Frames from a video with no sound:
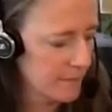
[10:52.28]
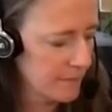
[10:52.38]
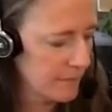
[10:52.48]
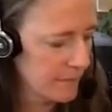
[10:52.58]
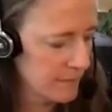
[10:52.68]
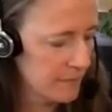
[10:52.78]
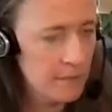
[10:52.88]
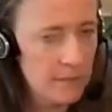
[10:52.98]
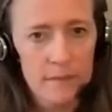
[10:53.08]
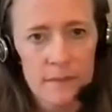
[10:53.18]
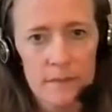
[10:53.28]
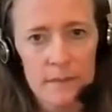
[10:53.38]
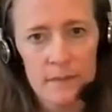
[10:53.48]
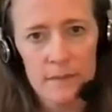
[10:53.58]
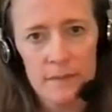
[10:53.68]

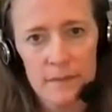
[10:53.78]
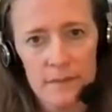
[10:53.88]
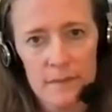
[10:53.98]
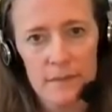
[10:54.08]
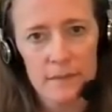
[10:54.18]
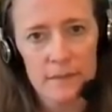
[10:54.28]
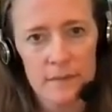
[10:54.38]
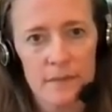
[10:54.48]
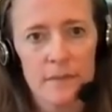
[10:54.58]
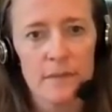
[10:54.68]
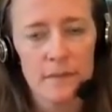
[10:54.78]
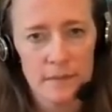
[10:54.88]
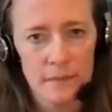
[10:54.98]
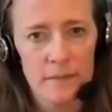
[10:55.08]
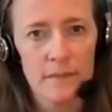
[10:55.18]

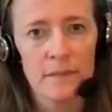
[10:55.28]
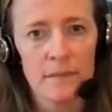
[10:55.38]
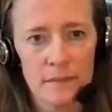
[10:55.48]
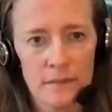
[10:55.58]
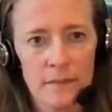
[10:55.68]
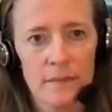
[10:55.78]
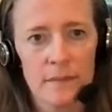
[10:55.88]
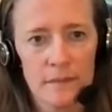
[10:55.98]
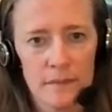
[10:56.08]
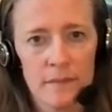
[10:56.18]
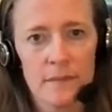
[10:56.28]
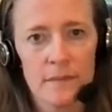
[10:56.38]
[no speech]